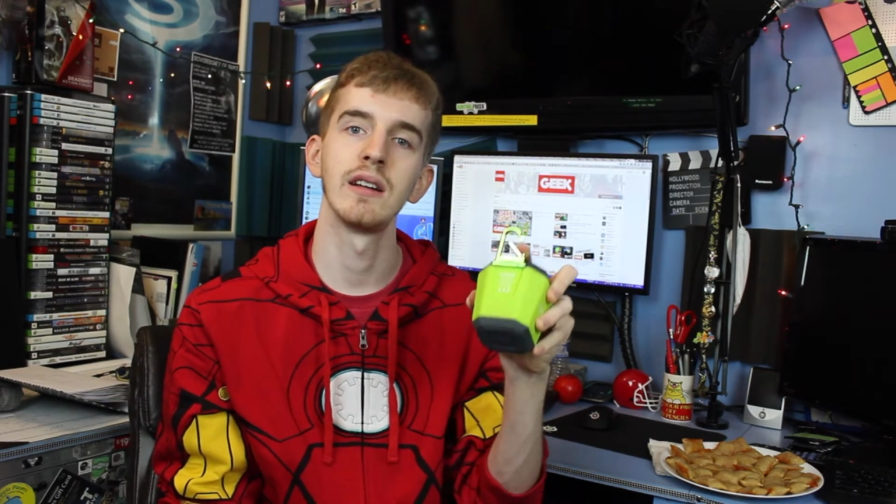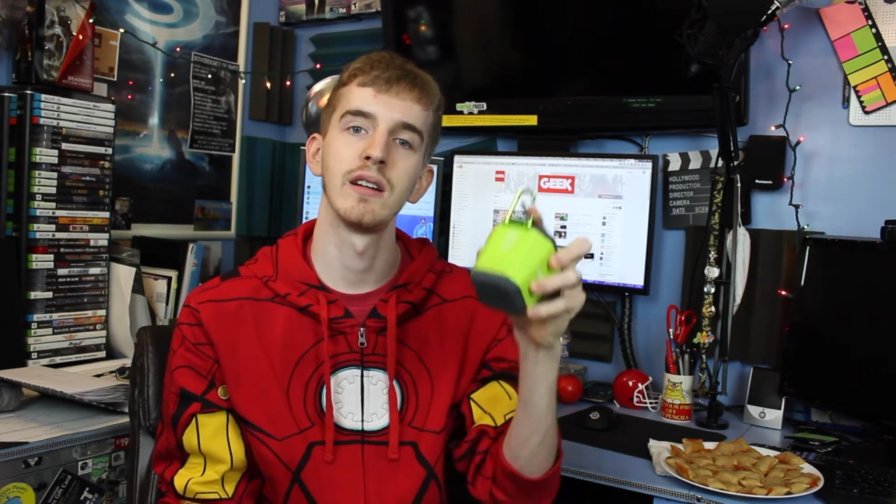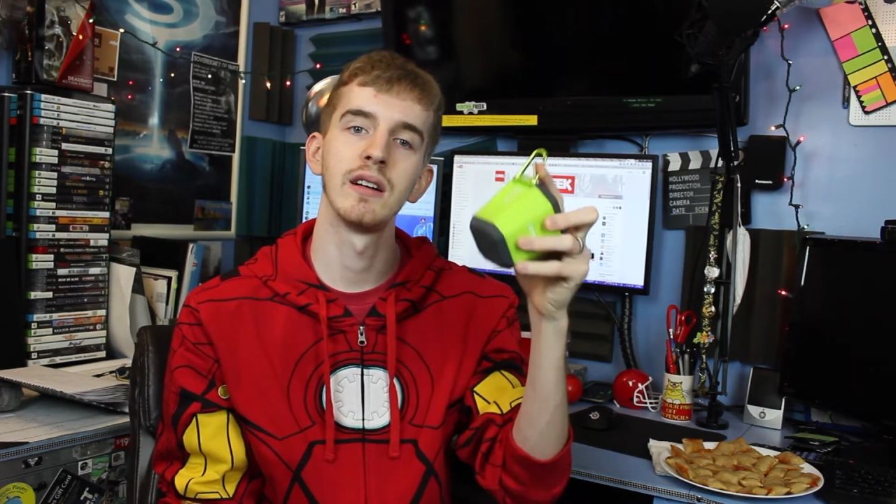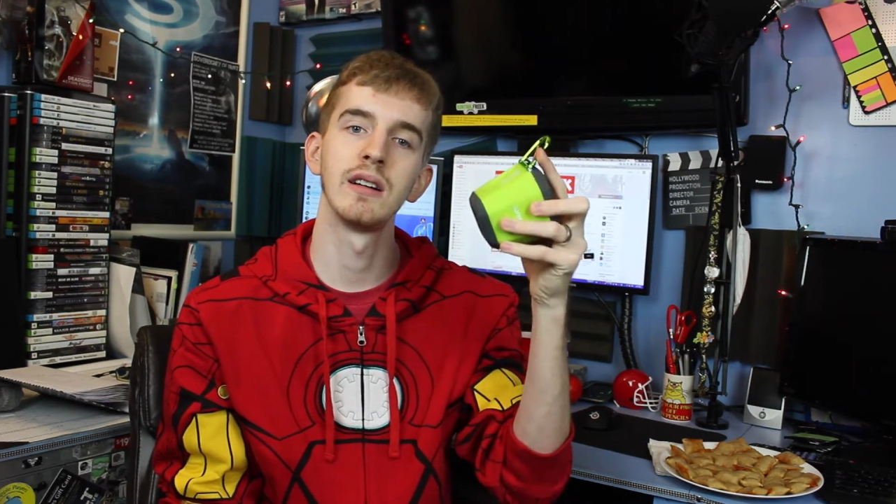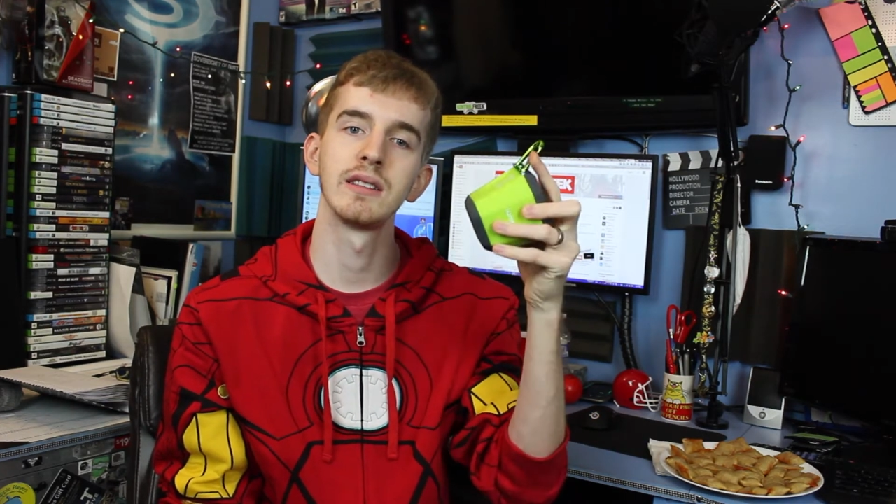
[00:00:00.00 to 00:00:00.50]

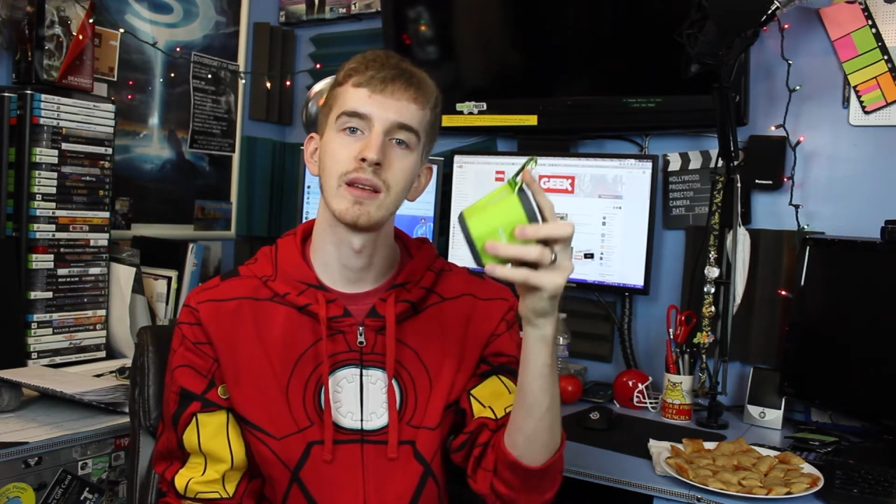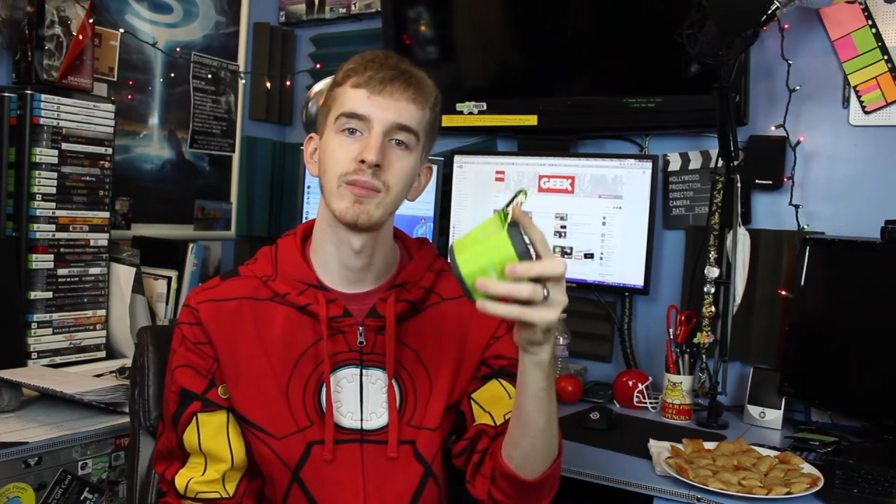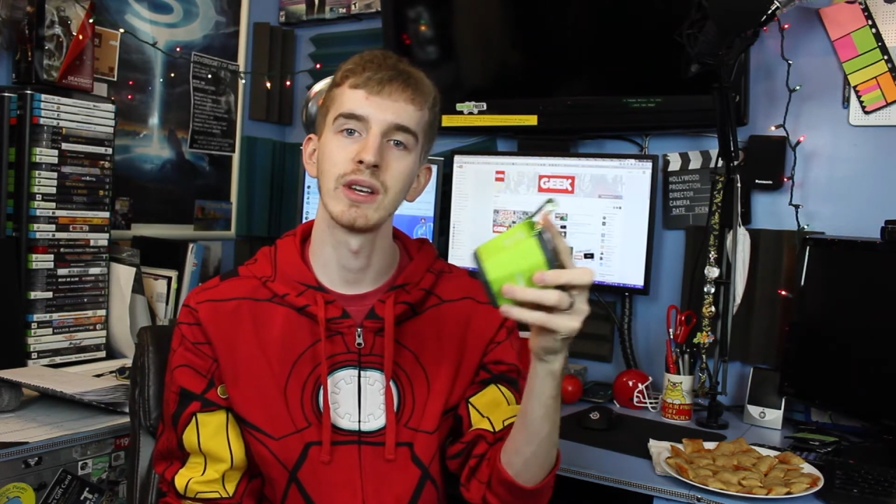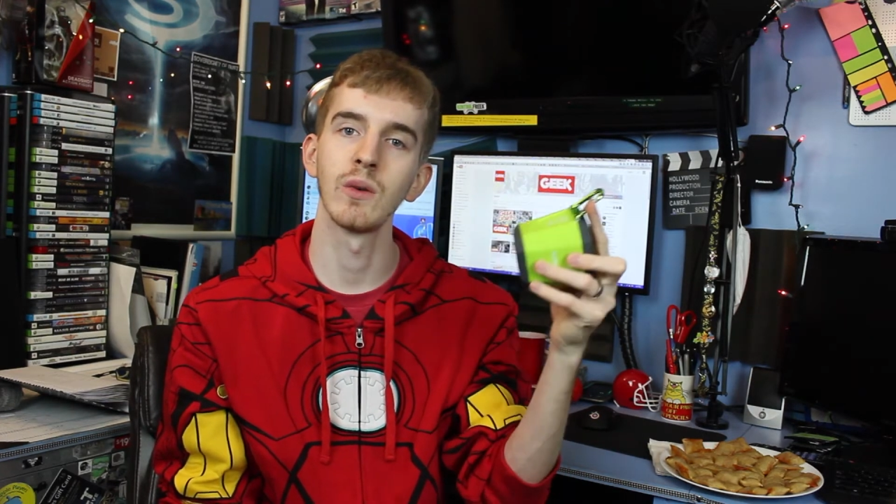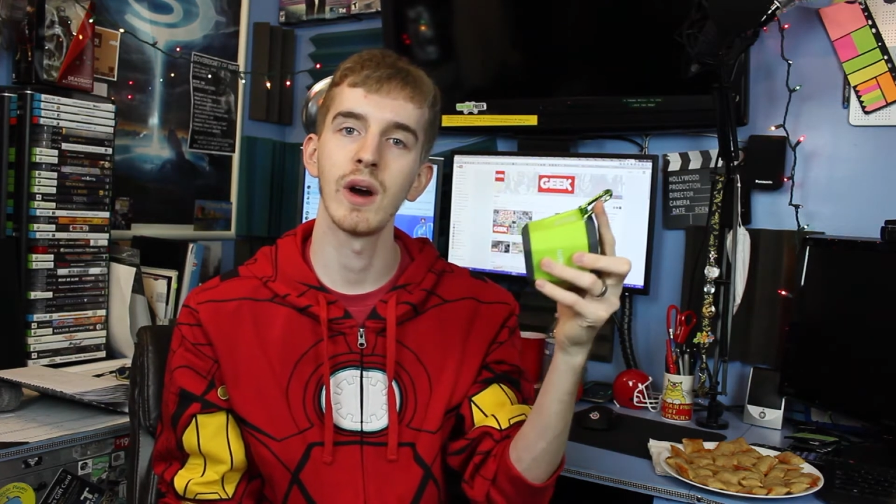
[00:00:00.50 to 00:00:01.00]
on
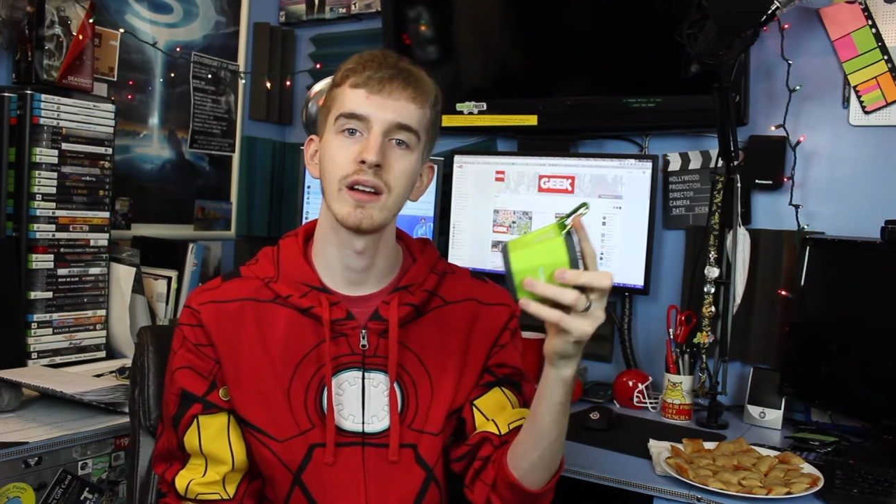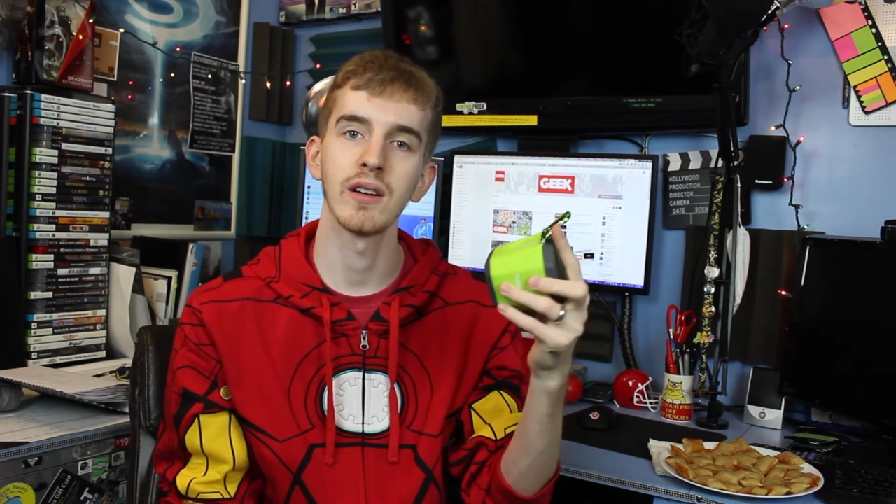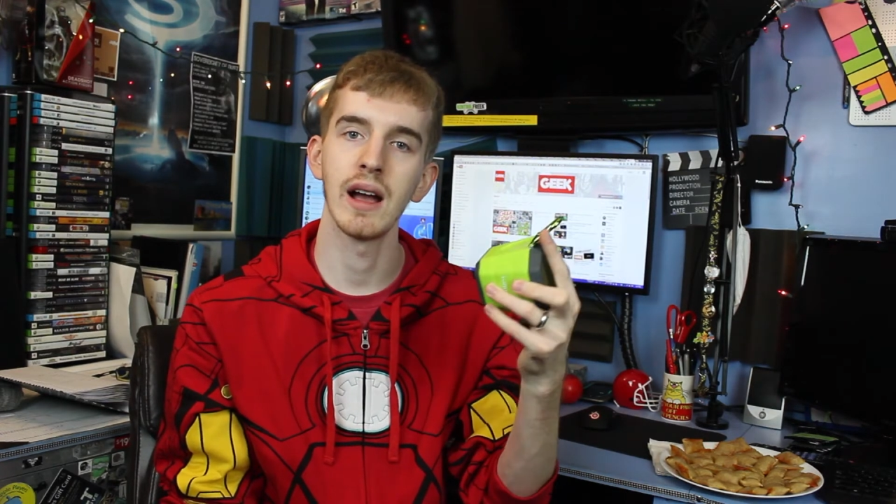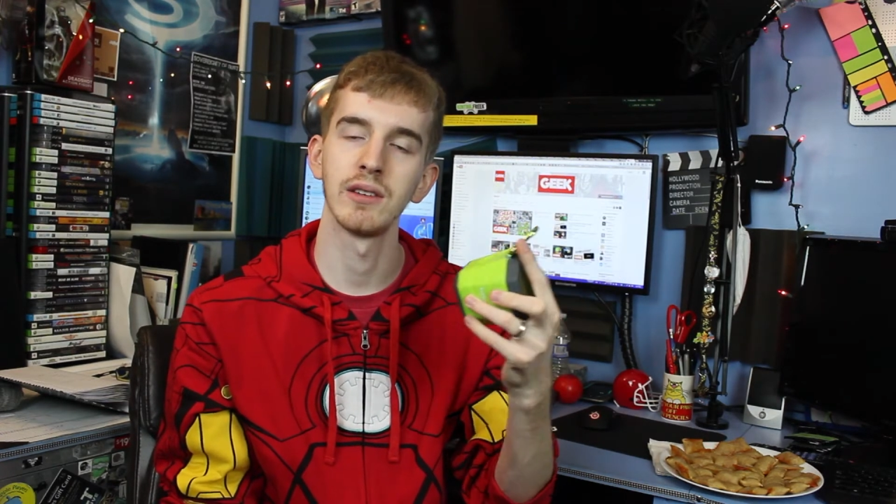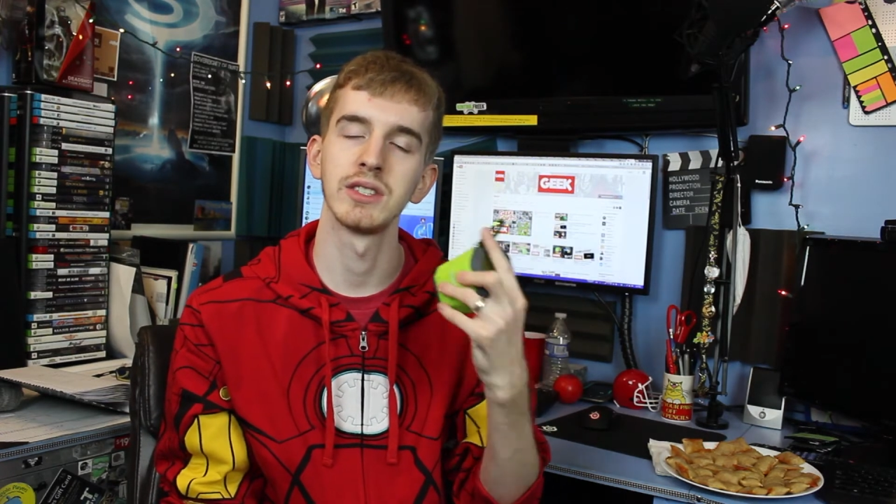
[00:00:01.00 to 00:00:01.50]
something while
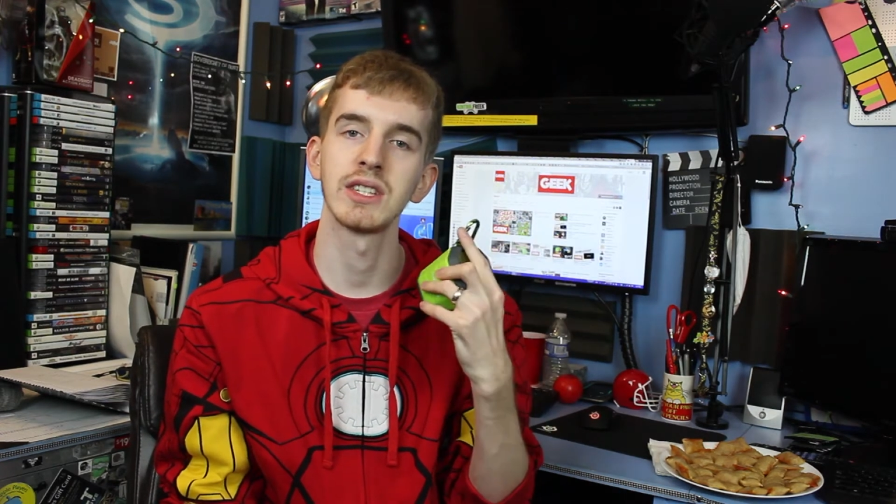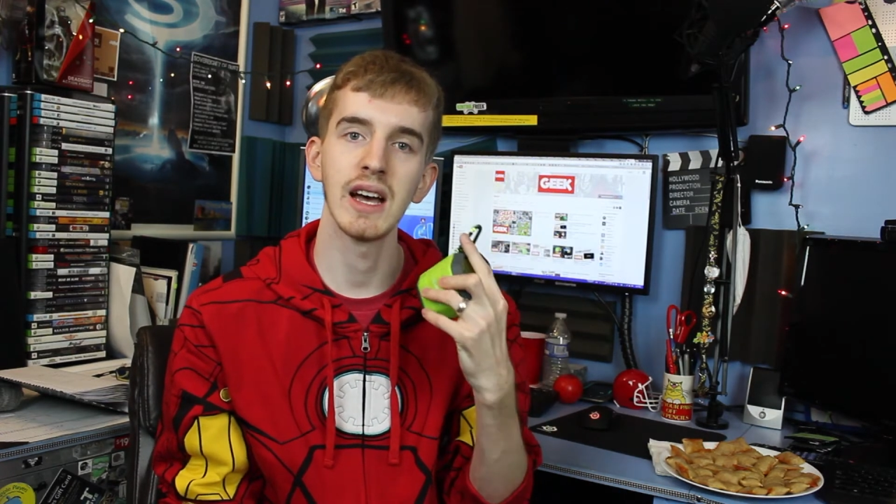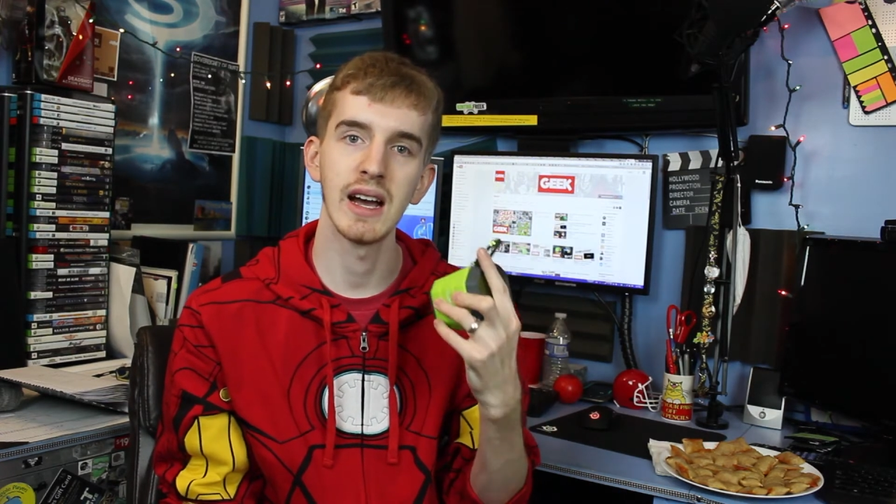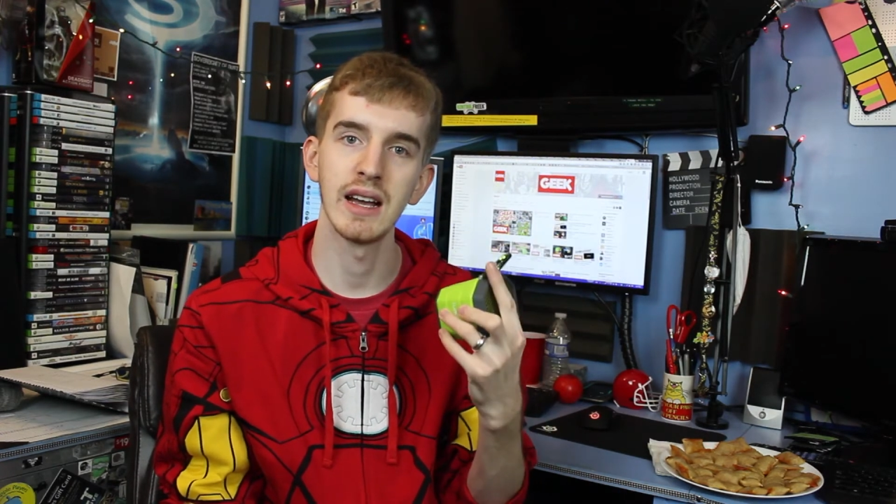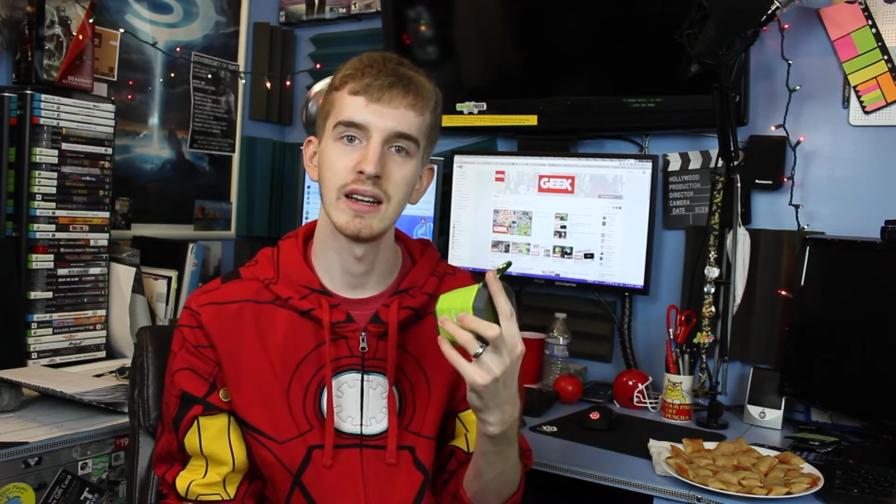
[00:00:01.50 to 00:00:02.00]
you're
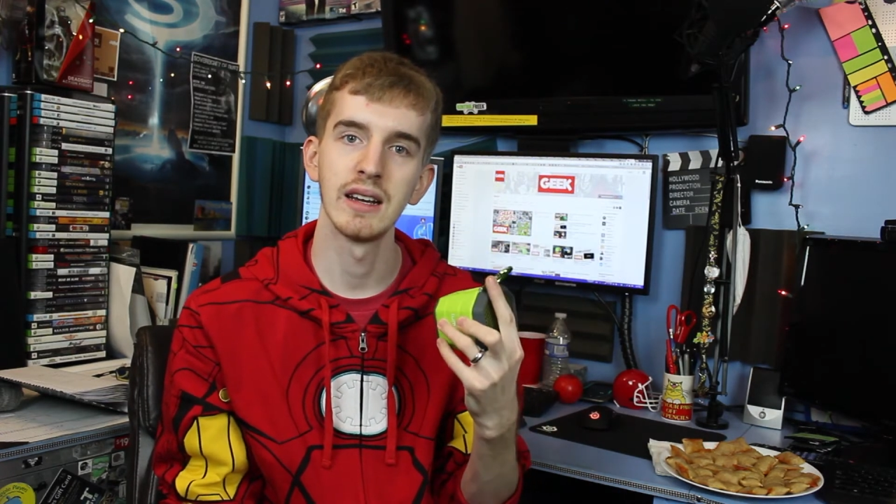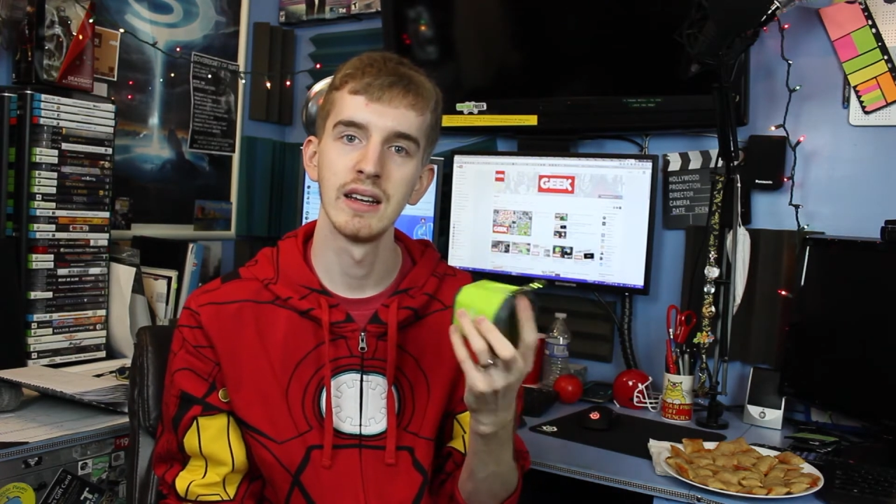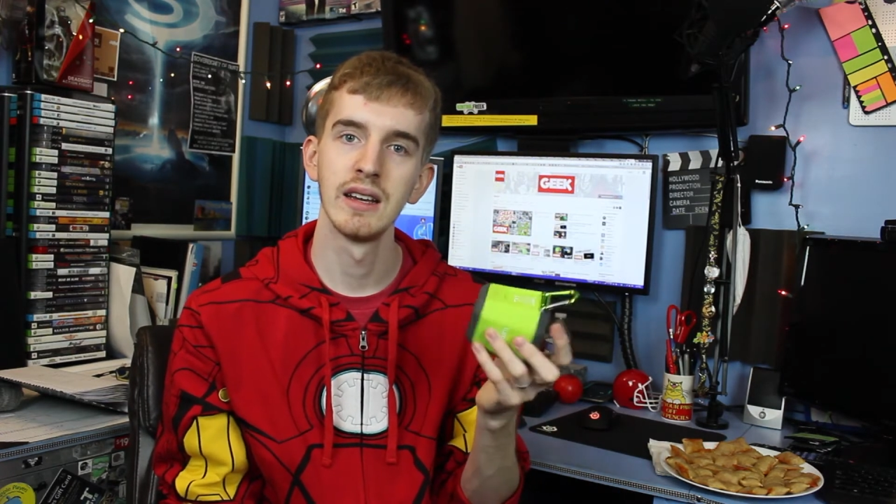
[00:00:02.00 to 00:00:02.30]
outside